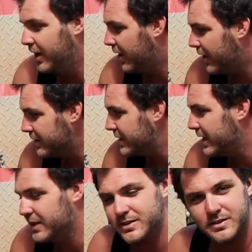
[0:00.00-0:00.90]
Alright, so
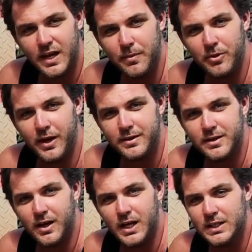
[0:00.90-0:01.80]
here's the tapered end,
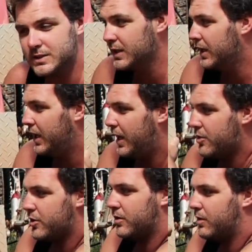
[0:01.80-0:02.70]
guys.
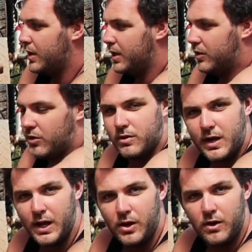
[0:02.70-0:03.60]
As you can see, just
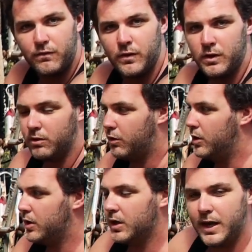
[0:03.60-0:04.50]
cut off so
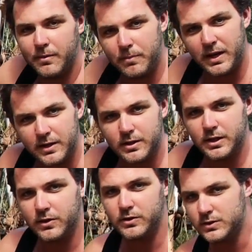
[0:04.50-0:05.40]
you can get better
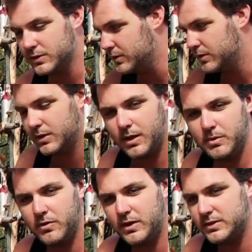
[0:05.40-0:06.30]
clearance, and come
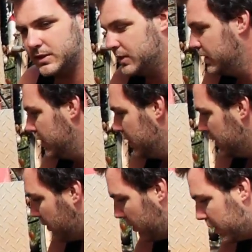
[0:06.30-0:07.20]
here Rusty,
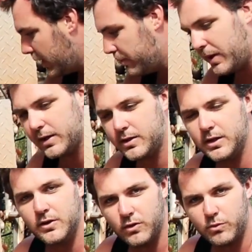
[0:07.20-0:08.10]
so you can get better
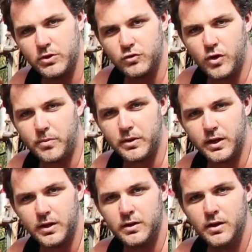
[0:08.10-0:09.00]
clearance when you're dropping
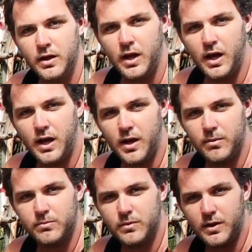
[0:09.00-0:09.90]
in.
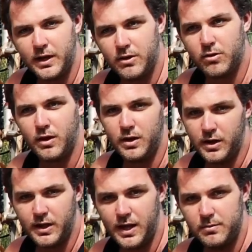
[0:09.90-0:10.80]
Like you see in
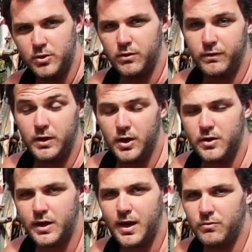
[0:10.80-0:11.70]
our Cape York
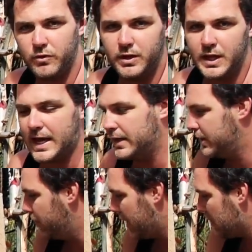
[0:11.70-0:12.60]
video, it came really
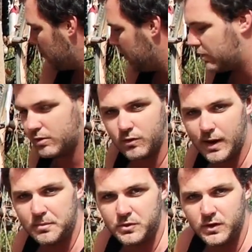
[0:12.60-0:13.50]
handy. We actually
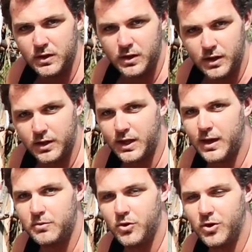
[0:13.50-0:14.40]
scrubbed at
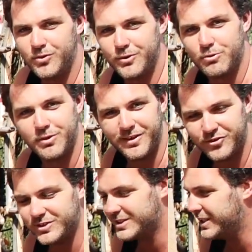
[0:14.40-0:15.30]
Cape York, which was
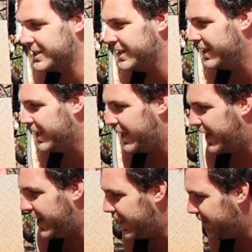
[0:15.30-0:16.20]
interesting.
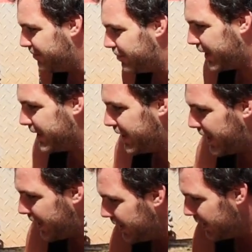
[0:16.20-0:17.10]
But
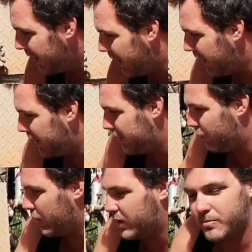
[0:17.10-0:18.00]
yeah,
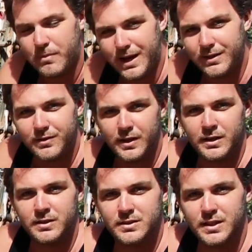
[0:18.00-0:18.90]
one of the main
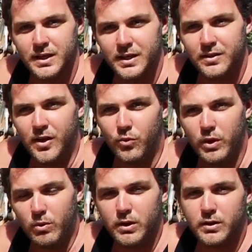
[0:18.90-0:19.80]
things that
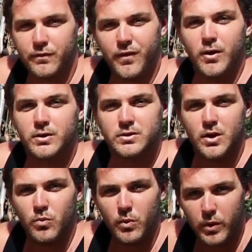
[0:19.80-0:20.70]
we wanted to focus
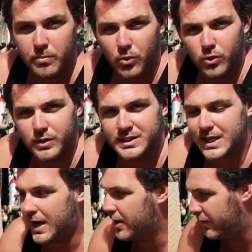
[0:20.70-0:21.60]
on when we bought this
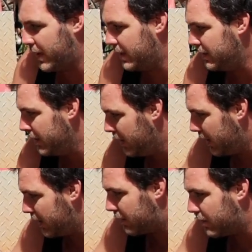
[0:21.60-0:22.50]
caravan
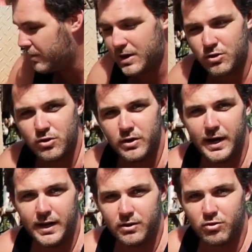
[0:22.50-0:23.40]
is to make sure it
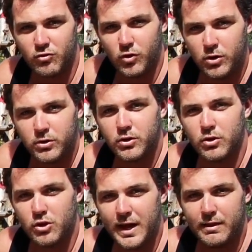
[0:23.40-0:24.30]
had a strong
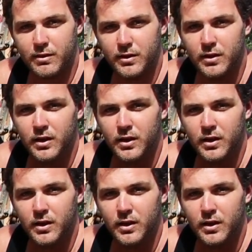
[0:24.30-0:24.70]
chassis.